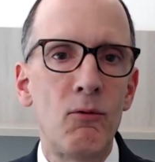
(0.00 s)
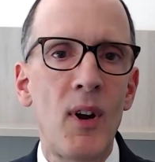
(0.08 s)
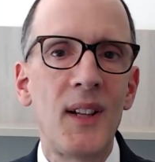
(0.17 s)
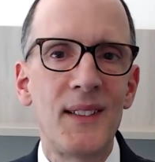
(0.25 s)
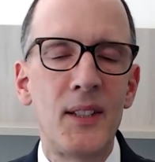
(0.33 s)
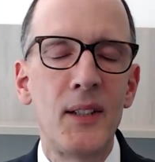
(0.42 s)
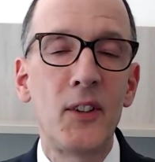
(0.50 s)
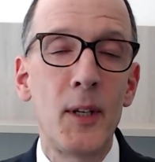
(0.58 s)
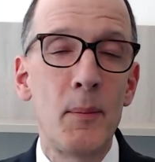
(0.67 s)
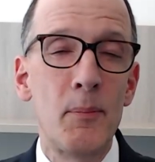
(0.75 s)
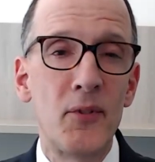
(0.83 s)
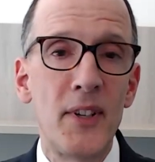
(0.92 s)

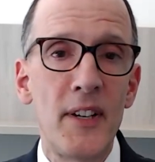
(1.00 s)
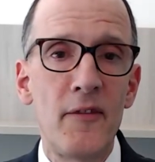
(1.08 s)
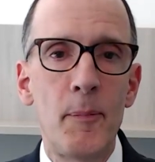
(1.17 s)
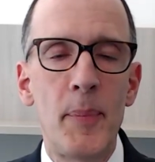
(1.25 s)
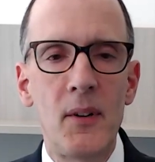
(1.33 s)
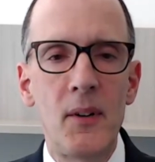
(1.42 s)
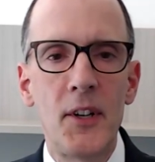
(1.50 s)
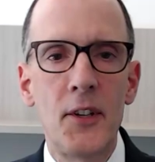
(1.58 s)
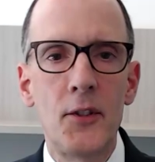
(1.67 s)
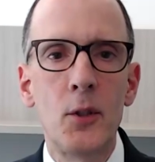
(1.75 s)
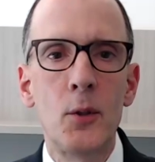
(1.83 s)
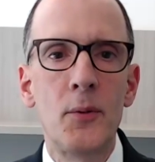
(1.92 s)
relatively brief
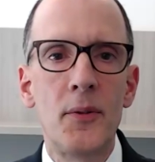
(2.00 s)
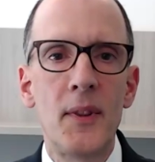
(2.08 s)
period too.